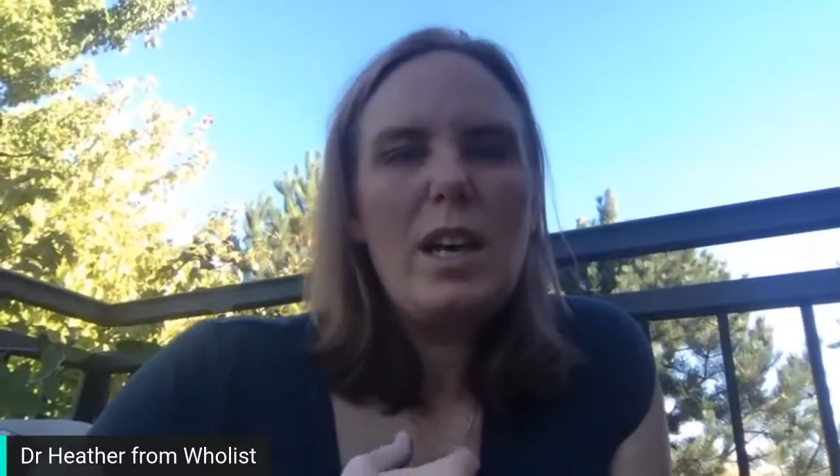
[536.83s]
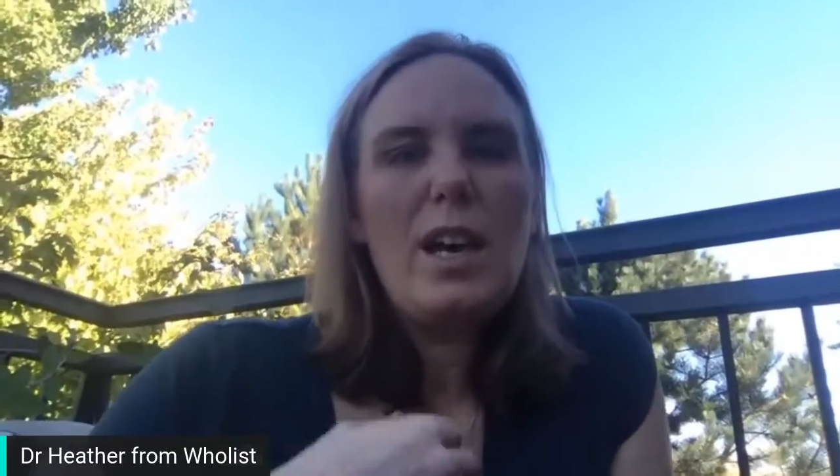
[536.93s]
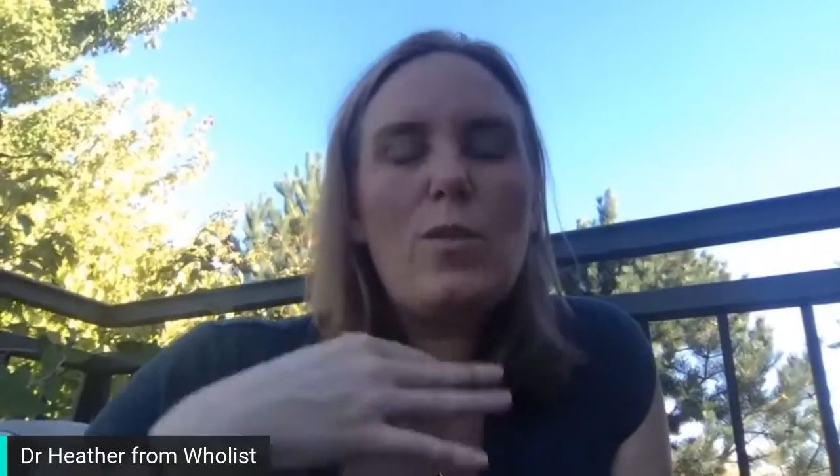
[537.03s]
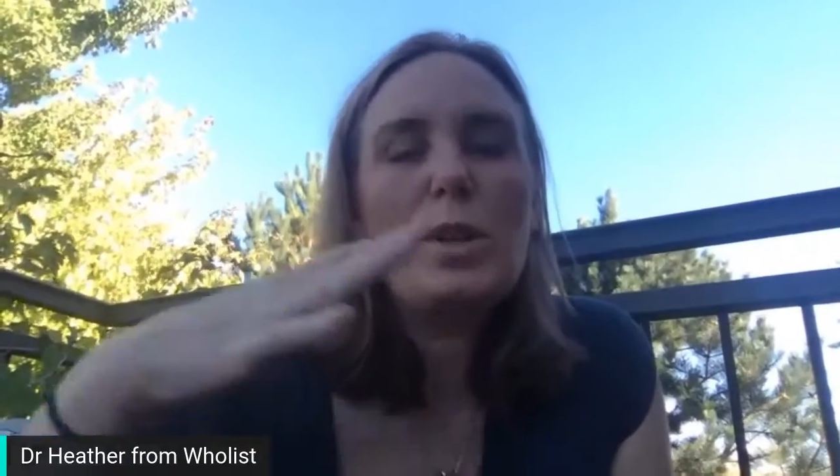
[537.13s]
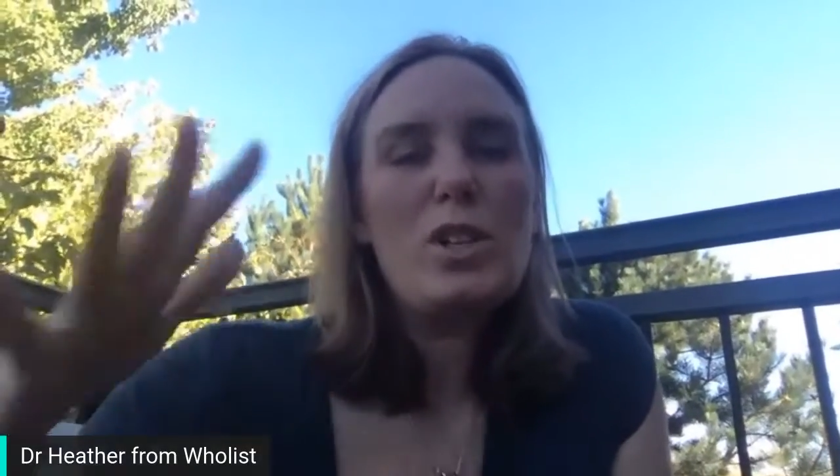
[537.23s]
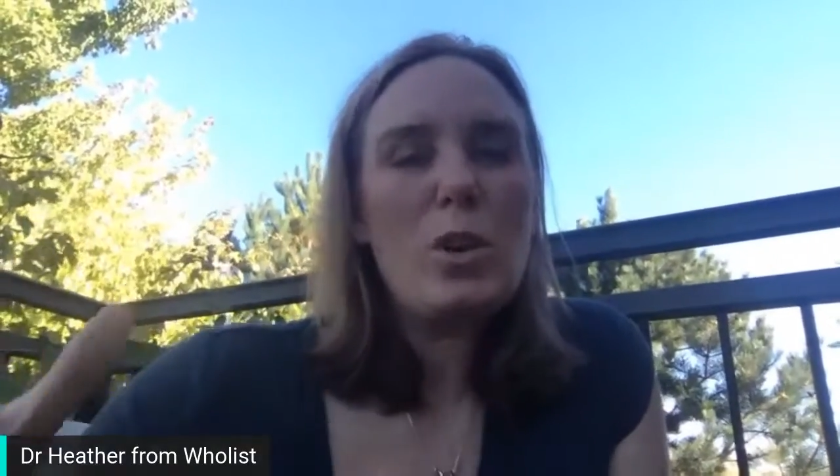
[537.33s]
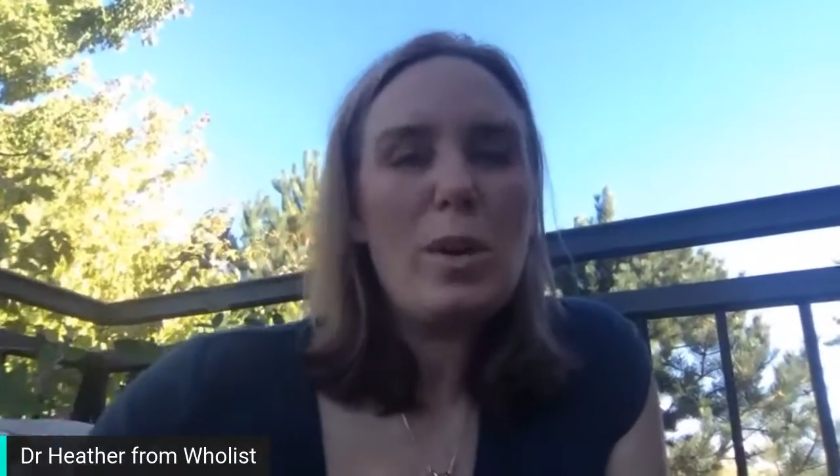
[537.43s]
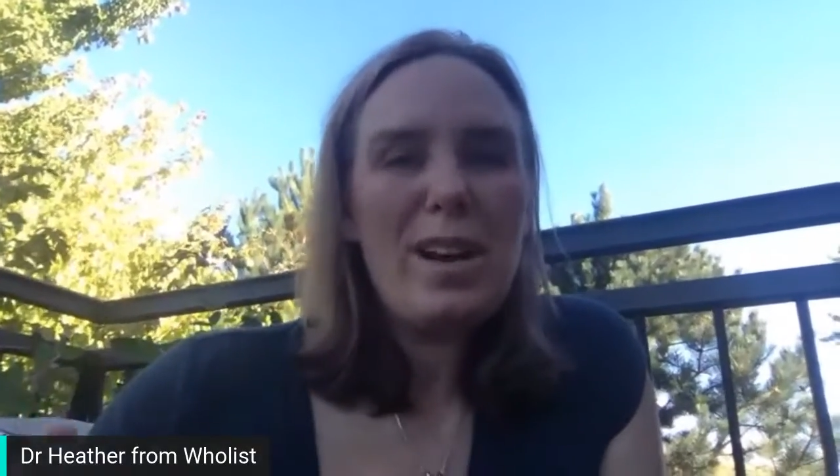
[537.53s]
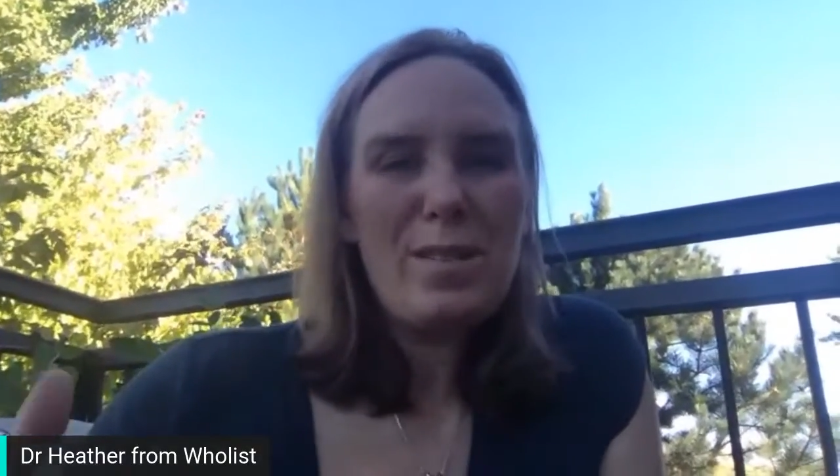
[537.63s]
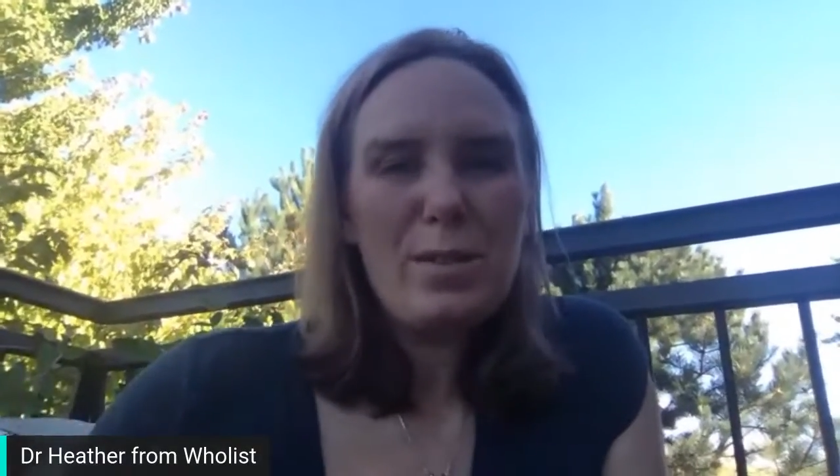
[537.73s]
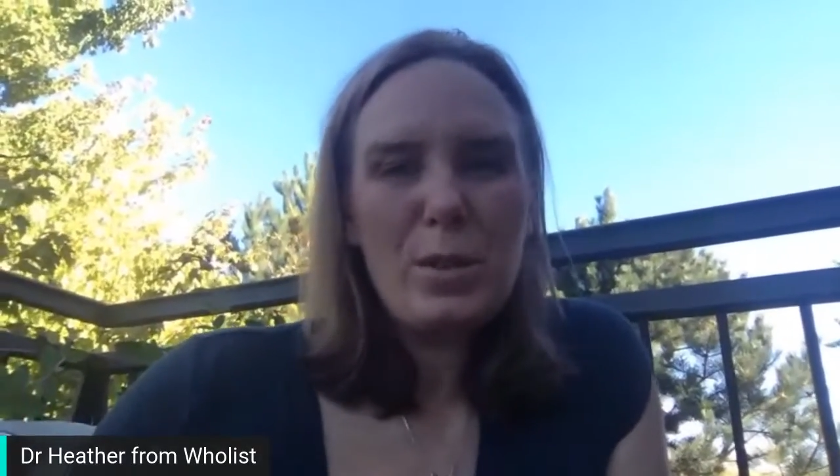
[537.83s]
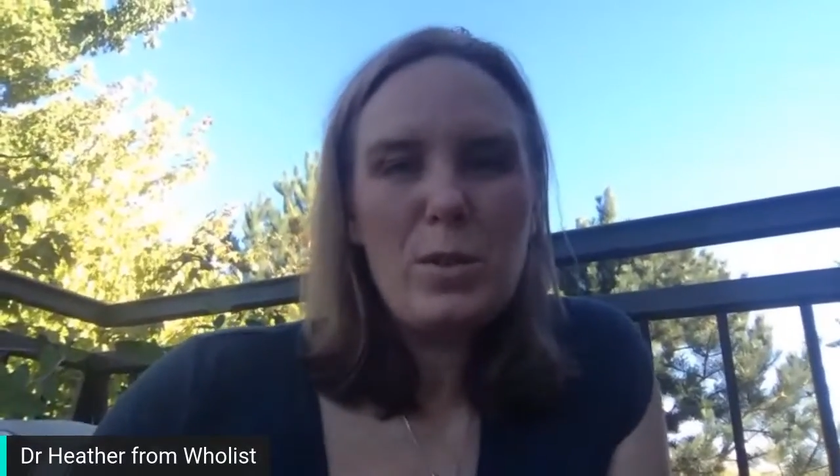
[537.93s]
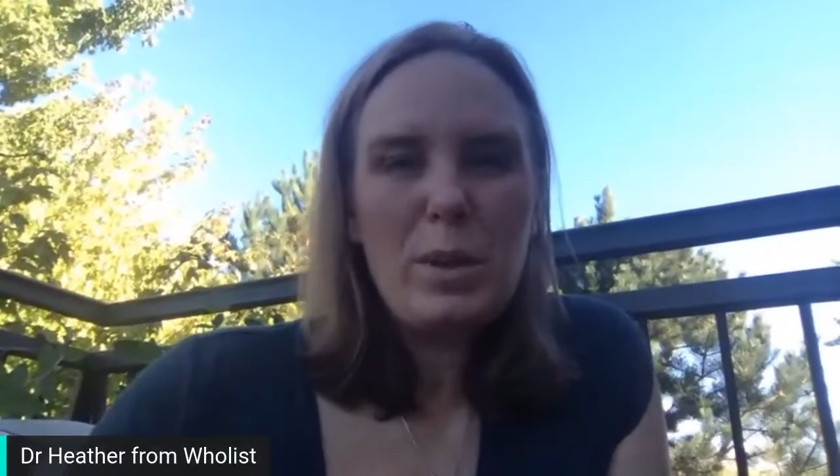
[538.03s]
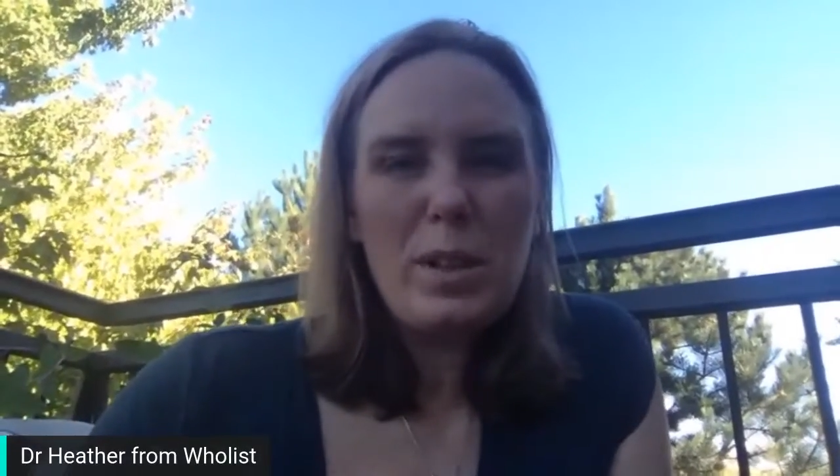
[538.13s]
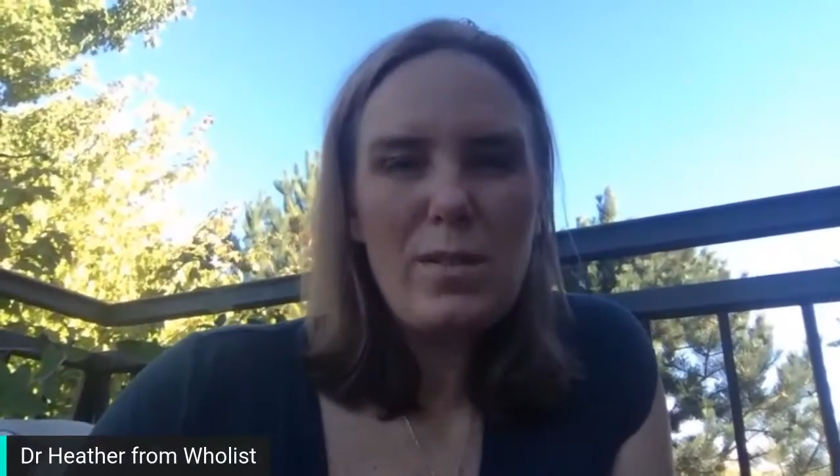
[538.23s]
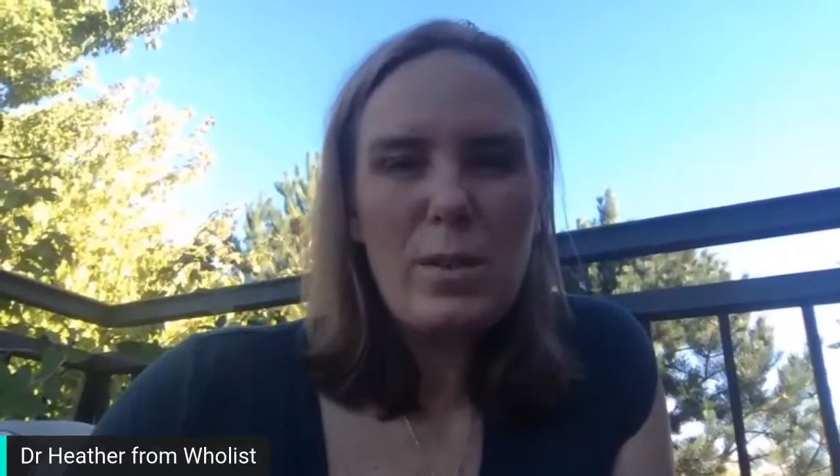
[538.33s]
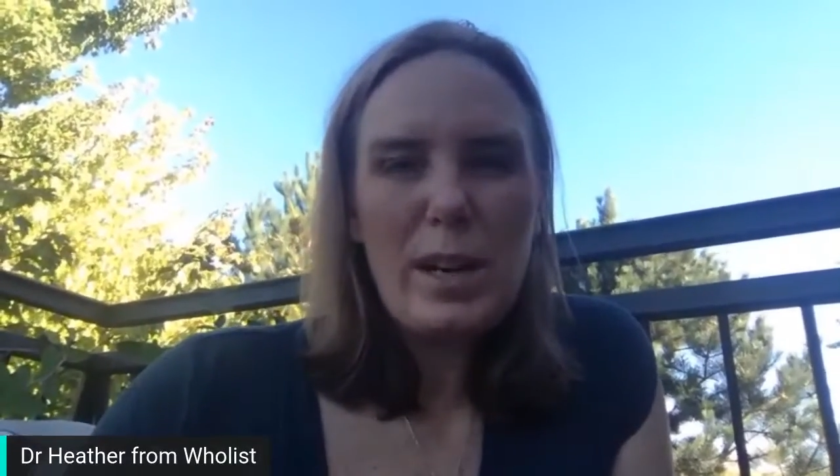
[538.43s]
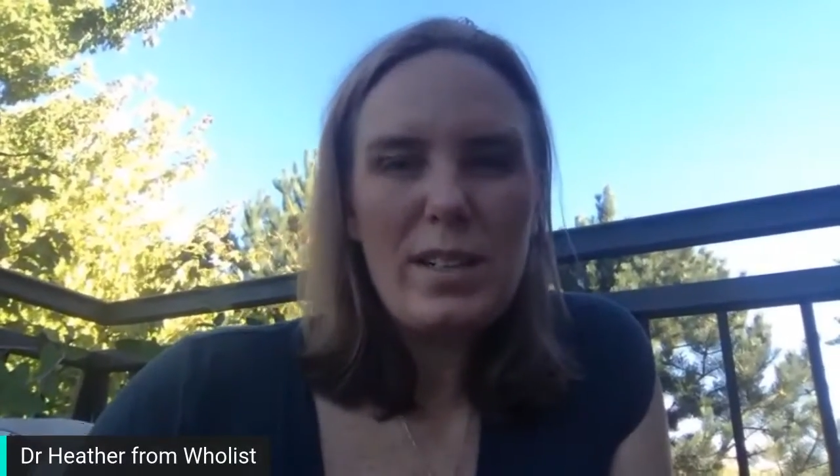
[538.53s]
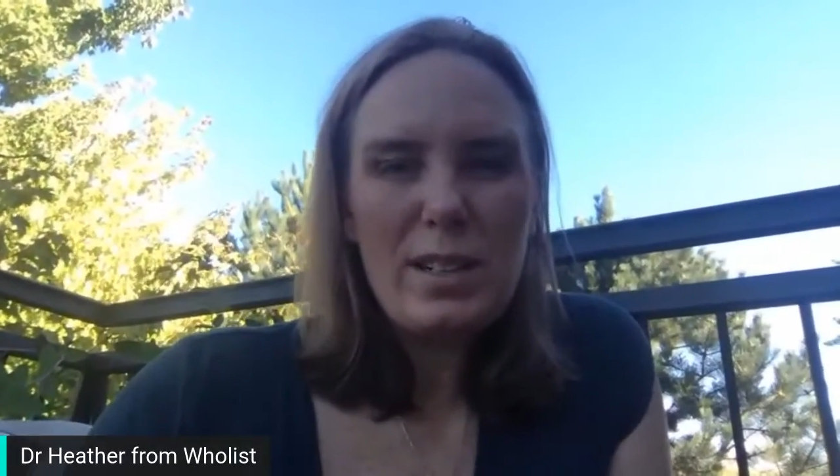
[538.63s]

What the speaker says: if we don't have the foods we love around